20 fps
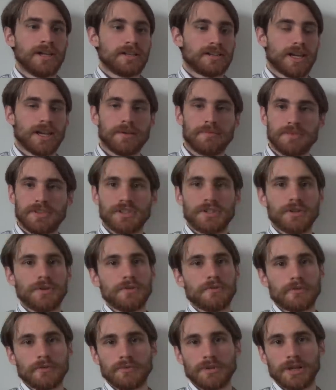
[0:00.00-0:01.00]
times
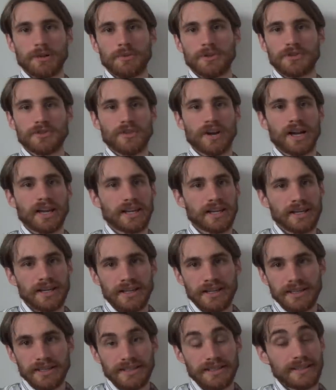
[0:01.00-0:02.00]
two from double strike,
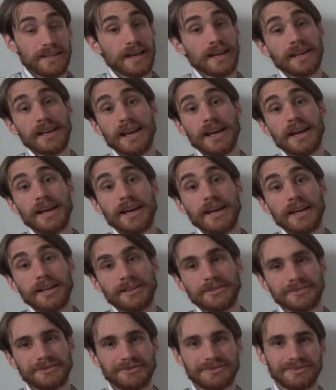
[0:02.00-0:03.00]
da-da!